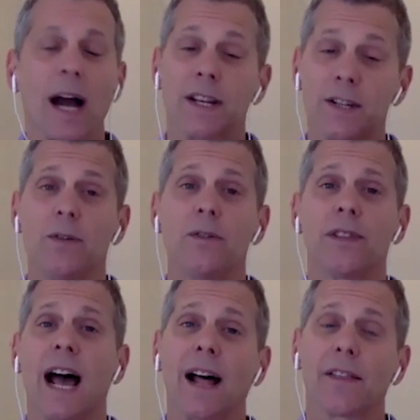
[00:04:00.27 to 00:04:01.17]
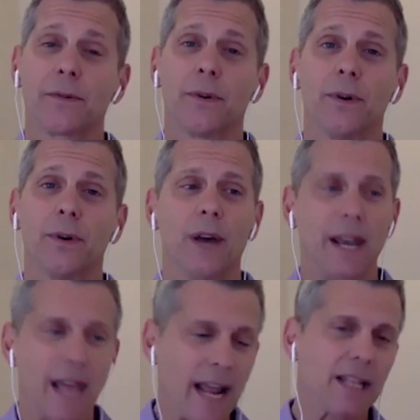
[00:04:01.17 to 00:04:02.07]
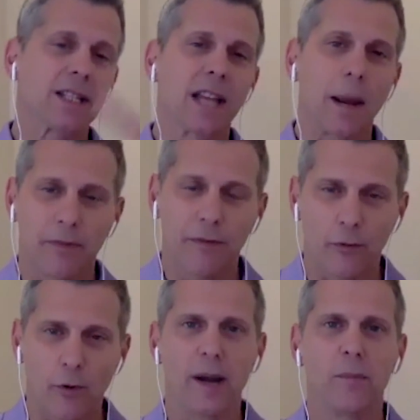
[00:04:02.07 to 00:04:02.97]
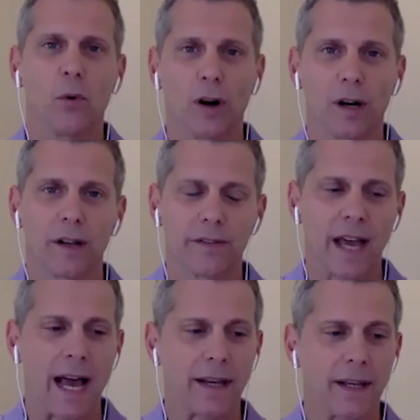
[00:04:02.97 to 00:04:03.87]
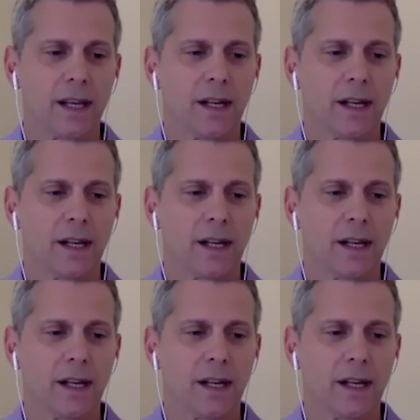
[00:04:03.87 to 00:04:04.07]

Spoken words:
do that through an 8-step framework that